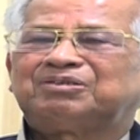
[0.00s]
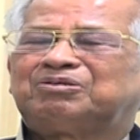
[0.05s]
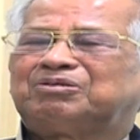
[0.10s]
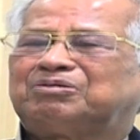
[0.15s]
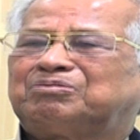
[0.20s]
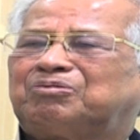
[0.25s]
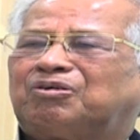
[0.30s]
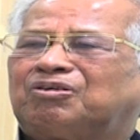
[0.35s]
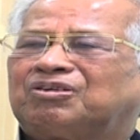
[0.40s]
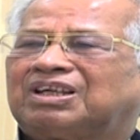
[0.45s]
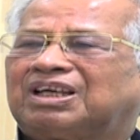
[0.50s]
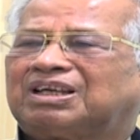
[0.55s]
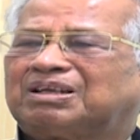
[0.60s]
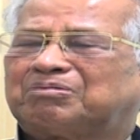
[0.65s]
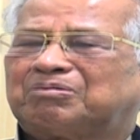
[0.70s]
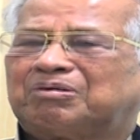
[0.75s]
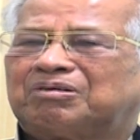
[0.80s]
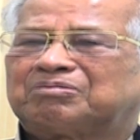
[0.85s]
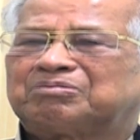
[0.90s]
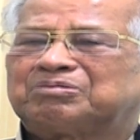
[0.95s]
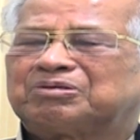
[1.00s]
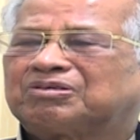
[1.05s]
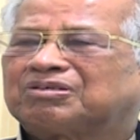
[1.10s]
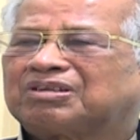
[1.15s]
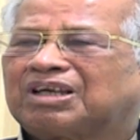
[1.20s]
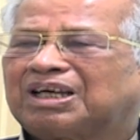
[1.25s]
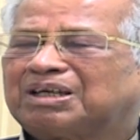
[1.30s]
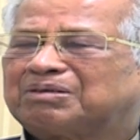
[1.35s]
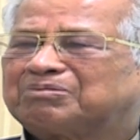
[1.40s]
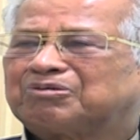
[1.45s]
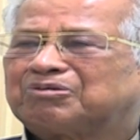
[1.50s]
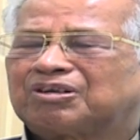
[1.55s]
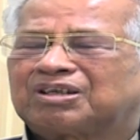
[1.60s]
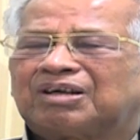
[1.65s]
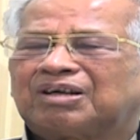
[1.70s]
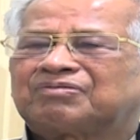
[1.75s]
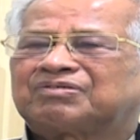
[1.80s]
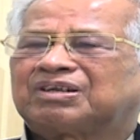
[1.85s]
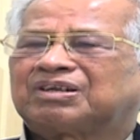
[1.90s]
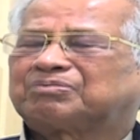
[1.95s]
I don't bother about because I am not
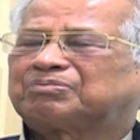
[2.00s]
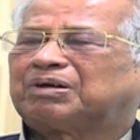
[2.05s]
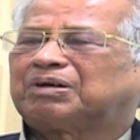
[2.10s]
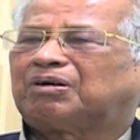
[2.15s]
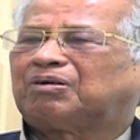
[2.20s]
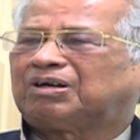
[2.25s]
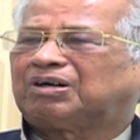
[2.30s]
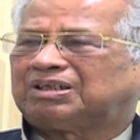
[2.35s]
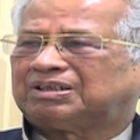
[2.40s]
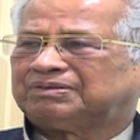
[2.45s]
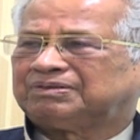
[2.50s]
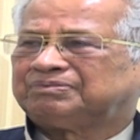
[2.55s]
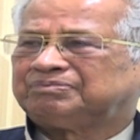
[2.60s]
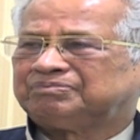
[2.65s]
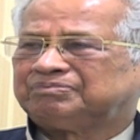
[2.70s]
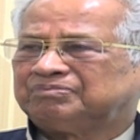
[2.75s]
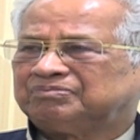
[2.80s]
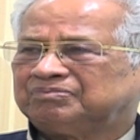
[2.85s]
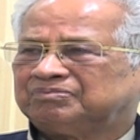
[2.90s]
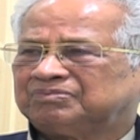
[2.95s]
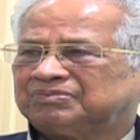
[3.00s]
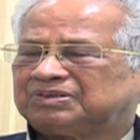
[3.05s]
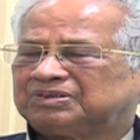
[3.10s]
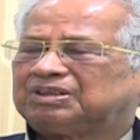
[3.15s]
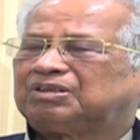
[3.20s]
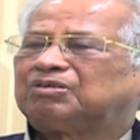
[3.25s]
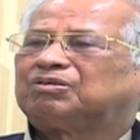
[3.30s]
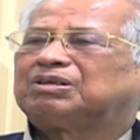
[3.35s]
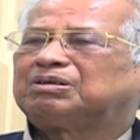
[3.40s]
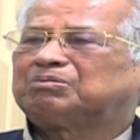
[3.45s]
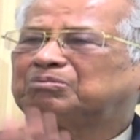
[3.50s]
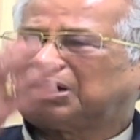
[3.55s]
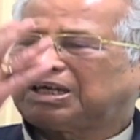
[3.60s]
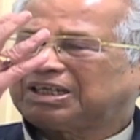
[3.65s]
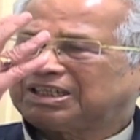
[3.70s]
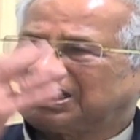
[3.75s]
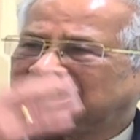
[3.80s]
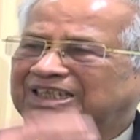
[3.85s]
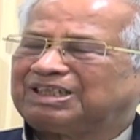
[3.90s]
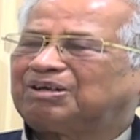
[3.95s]
after power. During my
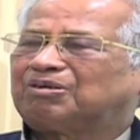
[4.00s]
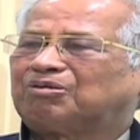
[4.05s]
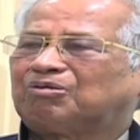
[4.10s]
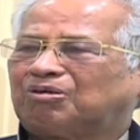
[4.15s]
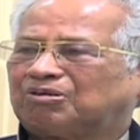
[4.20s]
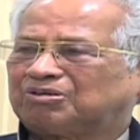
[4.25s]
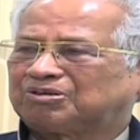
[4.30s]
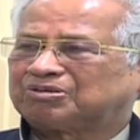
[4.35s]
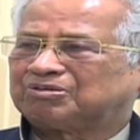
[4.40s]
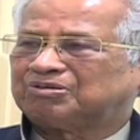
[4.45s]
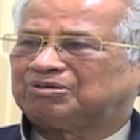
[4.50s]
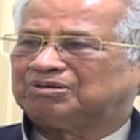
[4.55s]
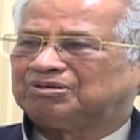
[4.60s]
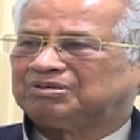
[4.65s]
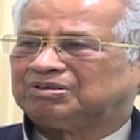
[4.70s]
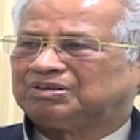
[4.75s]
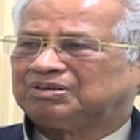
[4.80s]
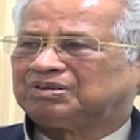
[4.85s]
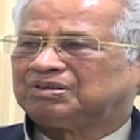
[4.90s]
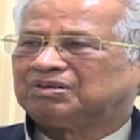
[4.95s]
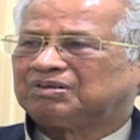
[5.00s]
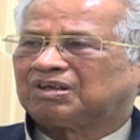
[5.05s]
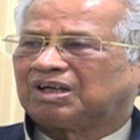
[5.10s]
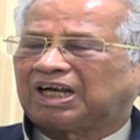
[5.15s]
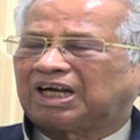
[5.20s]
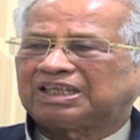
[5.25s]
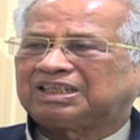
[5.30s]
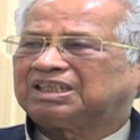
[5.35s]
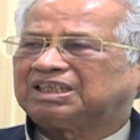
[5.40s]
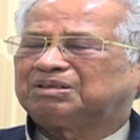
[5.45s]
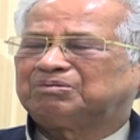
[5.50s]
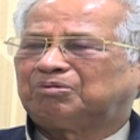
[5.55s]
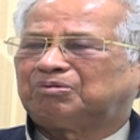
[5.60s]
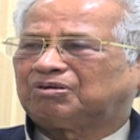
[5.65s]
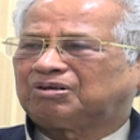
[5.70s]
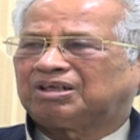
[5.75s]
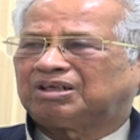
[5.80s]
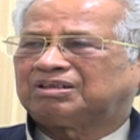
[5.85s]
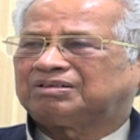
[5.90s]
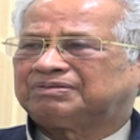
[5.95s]
tenure also, I didn't
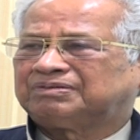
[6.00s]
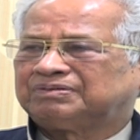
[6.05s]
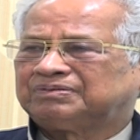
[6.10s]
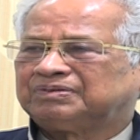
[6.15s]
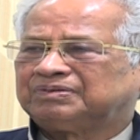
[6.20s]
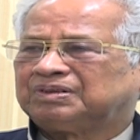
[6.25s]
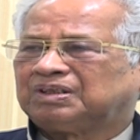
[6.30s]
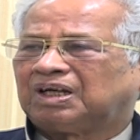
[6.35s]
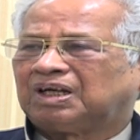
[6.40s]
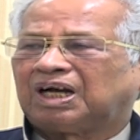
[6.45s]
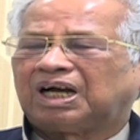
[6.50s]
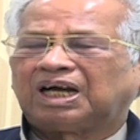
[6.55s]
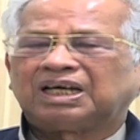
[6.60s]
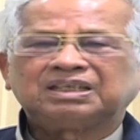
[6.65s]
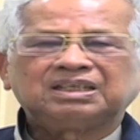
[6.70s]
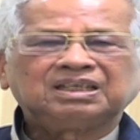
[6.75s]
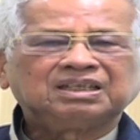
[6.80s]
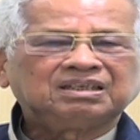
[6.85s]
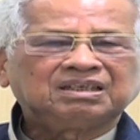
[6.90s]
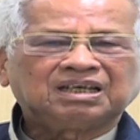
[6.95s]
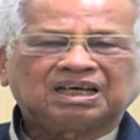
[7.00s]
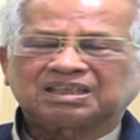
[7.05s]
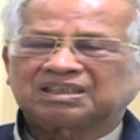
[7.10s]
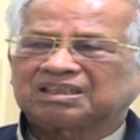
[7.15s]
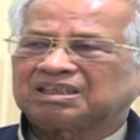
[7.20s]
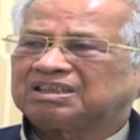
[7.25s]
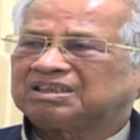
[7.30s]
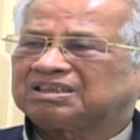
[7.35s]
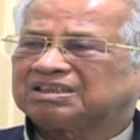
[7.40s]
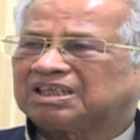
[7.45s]
bother. I didn't ask any